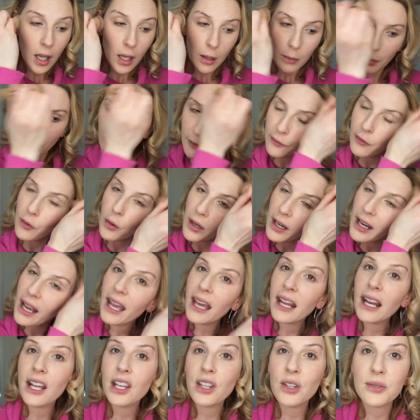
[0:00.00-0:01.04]
My
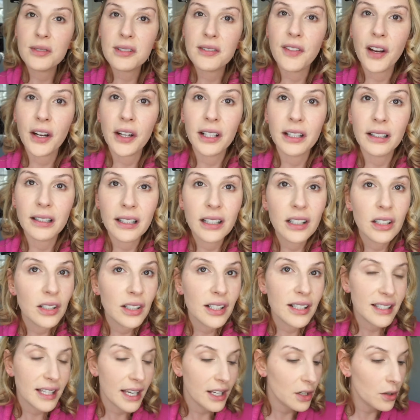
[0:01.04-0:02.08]
forehead I use very little
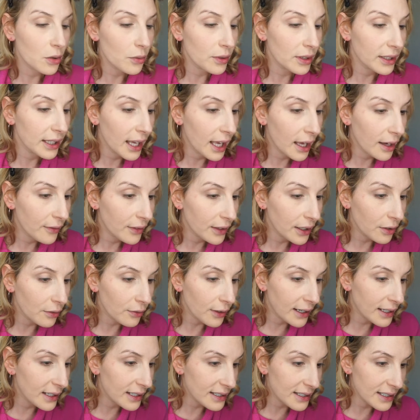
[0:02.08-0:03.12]
because I don't really have any
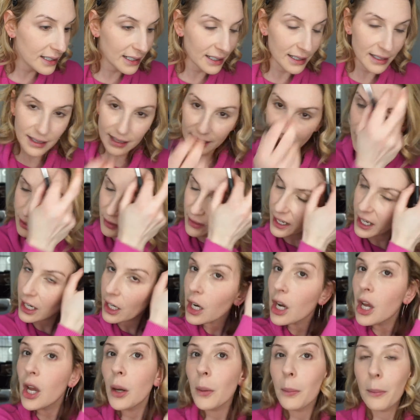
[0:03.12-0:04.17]
redness to conceal there.